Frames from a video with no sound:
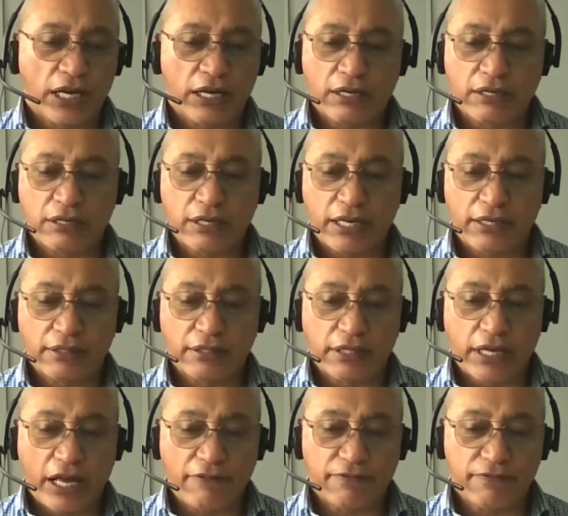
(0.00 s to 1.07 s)
have
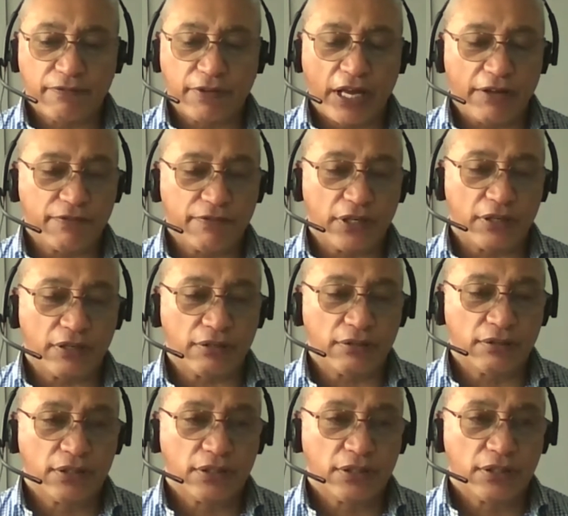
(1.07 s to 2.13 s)

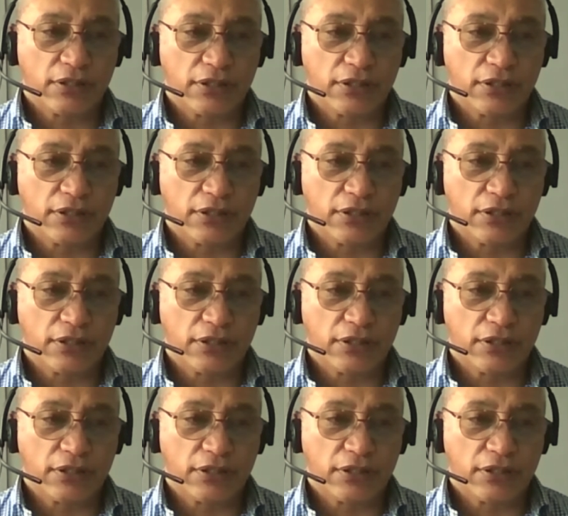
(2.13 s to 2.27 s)
the